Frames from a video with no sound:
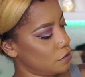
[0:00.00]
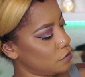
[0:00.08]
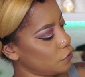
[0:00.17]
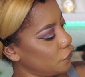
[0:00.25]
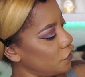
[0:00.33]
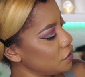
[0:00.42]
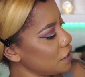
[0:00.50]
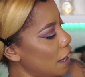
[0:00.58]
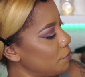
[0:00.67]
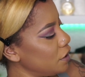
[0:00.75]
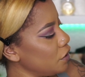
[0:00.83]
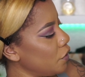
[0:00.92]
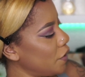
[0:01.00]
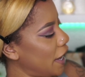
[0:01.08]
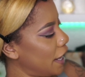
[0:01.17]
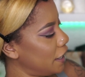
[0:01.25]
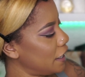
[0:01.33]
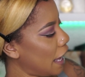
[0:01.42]
So first I'm gonna go
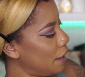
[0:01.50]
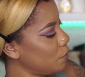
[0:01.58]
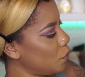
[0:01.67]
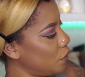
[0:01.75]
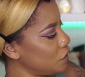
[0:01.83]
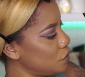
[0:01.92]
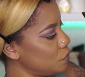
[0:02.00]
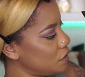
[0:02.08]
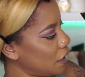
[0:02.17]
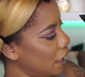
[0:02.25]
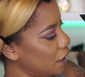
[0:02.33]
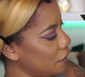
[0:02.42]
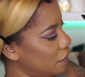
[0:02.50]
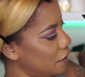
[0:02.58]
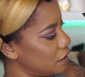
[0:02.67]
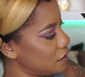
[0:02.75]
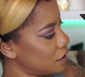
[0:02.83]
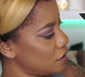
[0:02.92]
ahead and I'm going to take
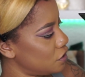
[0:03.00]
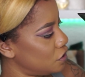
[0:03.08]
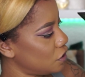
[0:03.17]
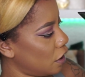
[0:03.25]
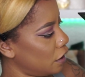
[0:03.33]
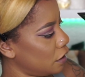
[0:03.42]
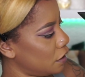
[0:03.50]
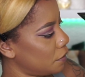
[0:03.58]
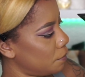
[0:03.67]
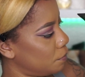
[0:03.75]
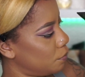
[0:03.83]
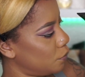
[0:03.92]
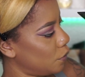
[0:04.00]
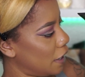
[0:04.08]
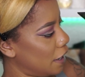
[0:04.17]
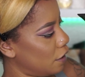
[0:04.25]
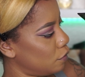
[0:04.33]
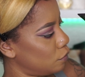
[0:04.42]
this dark
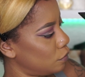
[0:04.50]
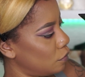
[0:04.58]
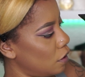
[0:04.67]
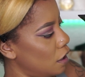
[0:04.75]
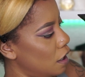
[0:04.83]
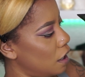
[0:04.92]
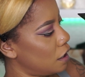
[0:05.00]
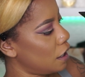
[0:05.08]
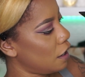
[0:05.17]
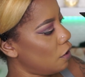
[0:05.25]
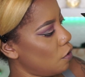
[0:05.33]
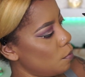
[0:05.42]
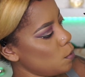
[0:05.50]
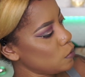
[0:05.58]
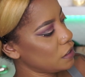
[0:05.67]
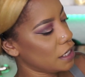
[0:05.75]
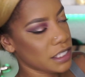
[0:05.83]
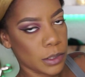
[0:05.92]
brown,
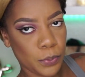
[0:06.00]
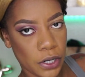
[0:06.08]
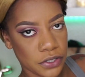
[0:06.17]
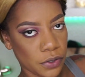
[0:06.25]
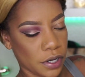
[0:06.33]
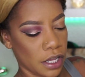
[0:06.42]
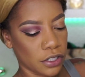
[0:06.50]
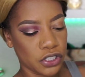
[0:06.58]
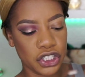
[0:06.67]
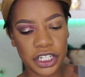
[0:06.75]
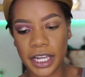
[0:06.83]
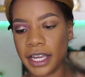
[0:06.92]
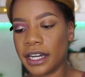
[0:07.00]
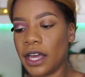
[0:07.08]
almost espresso color shade,